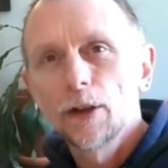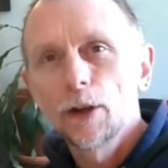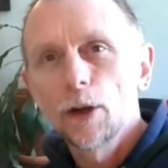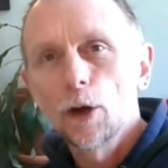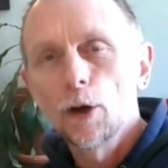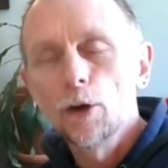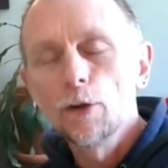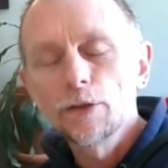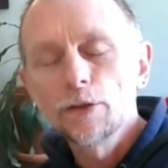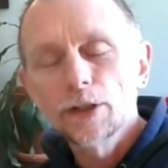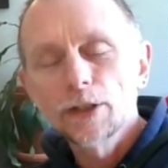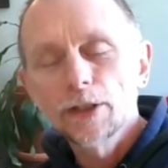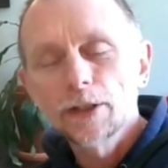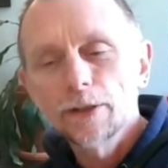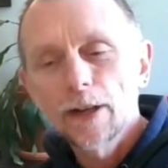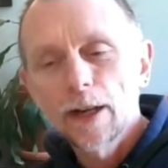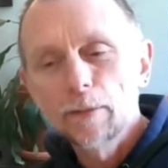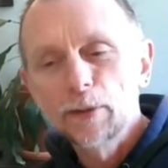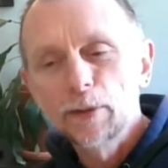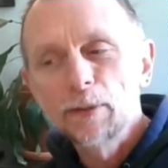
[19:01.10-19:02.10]
over
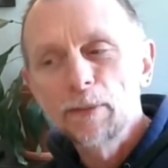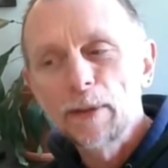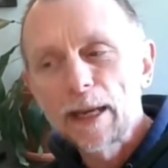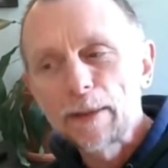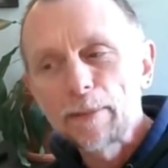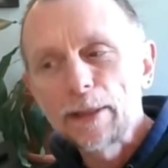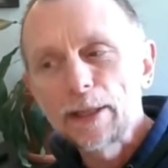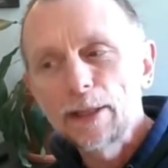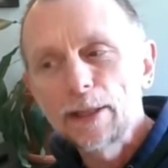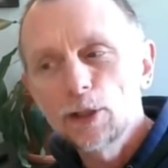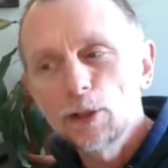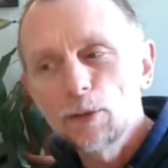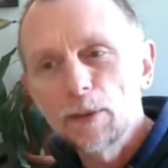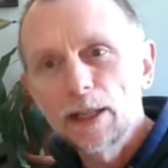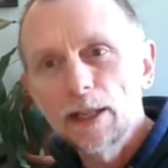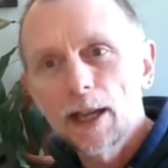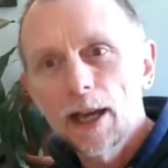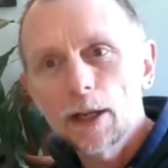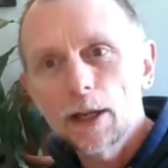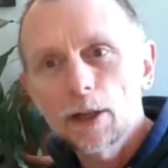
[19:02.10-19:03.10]
cerebral maybe to be
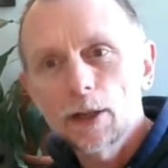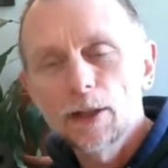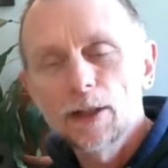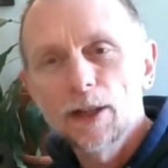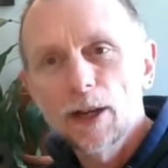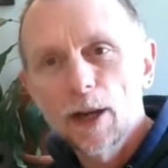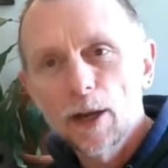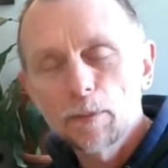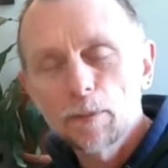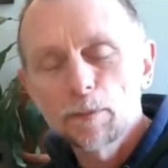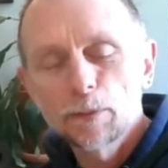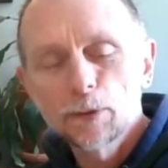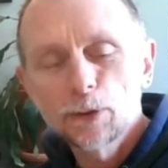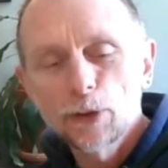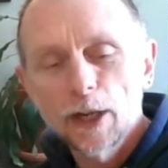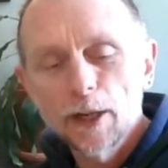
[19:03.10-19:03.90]
like create a